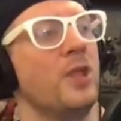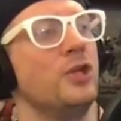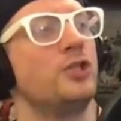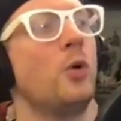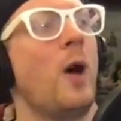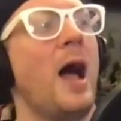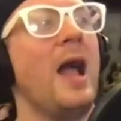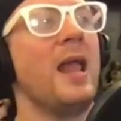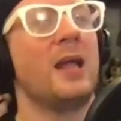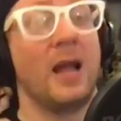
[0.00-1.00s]
So
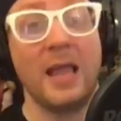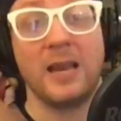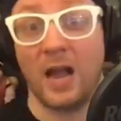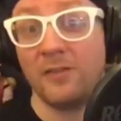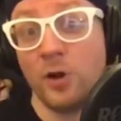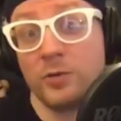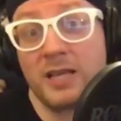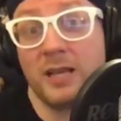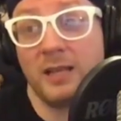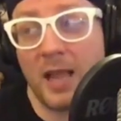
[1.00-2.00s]
I have no
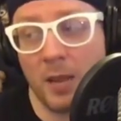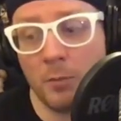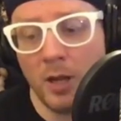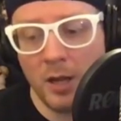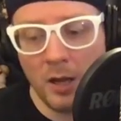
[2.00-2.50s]
skin in the game.